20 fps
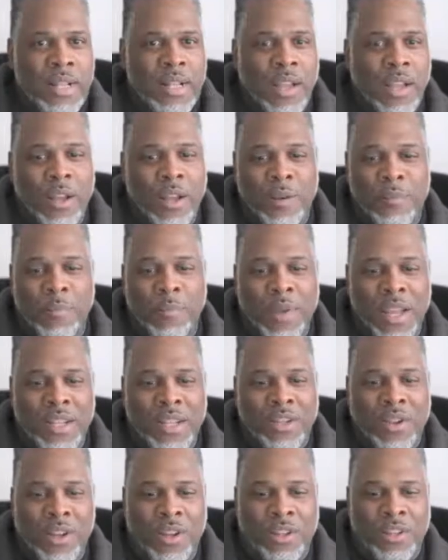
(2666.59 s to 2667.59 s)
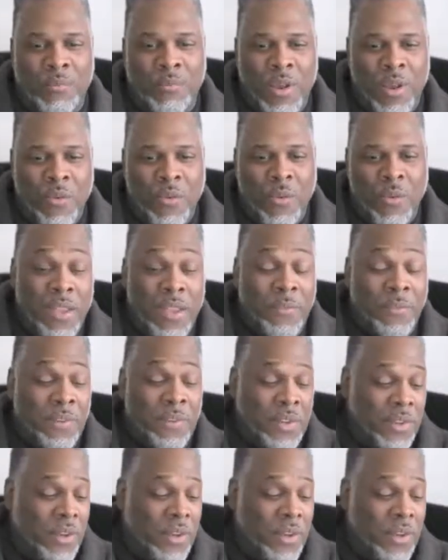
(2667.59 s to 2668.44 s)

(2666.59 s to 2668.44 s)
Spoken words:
I talk to my wife and